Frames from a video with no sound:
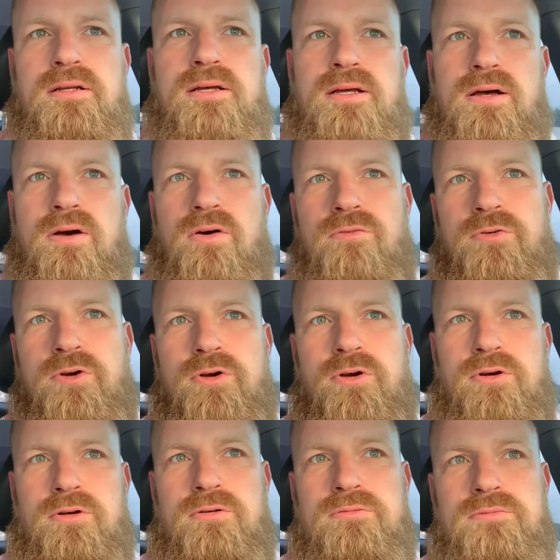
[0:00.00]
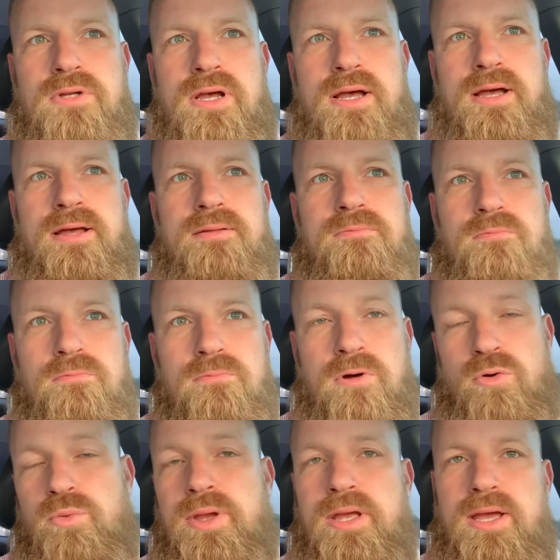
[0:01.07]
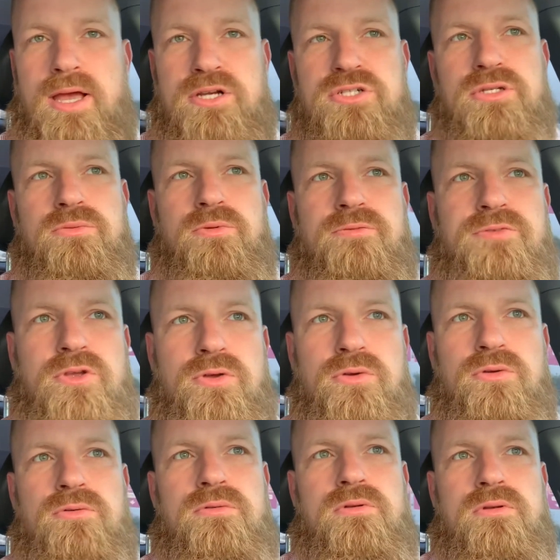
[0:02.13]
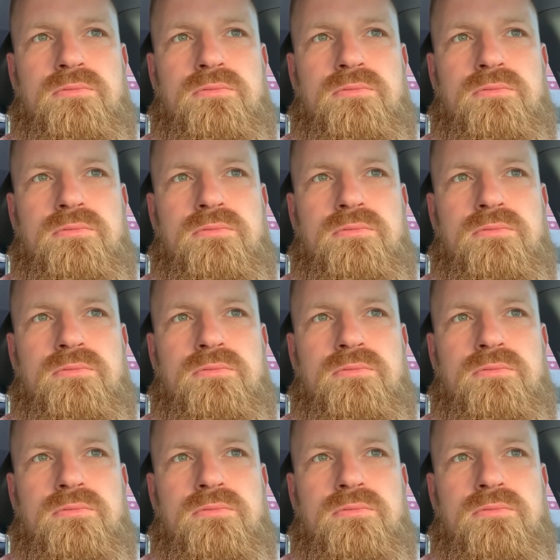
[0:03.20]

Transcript: where we actually reviewed